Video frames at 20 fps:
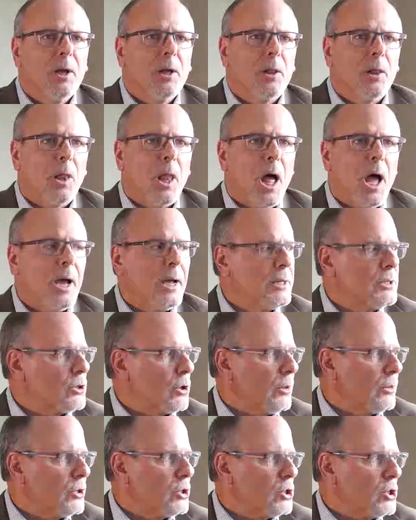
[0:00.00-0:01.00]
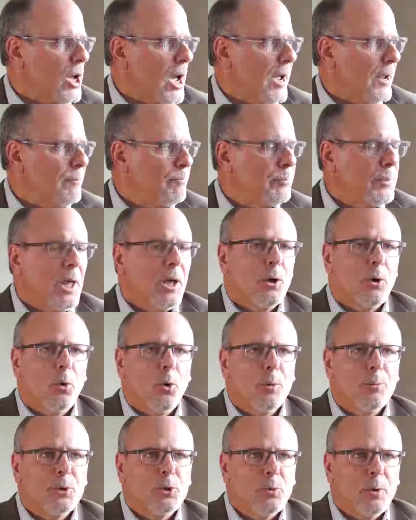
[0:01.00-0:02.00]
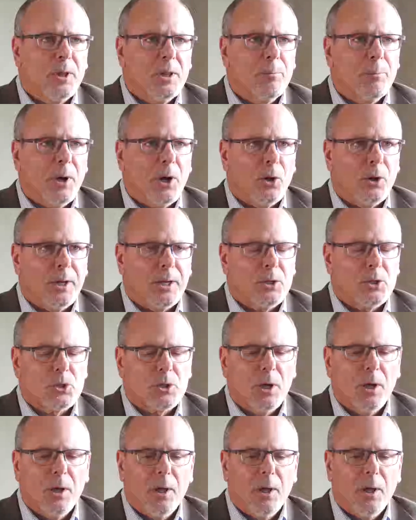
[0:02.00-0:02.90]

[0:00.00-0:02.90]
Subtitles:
lines on the site going between the buildings.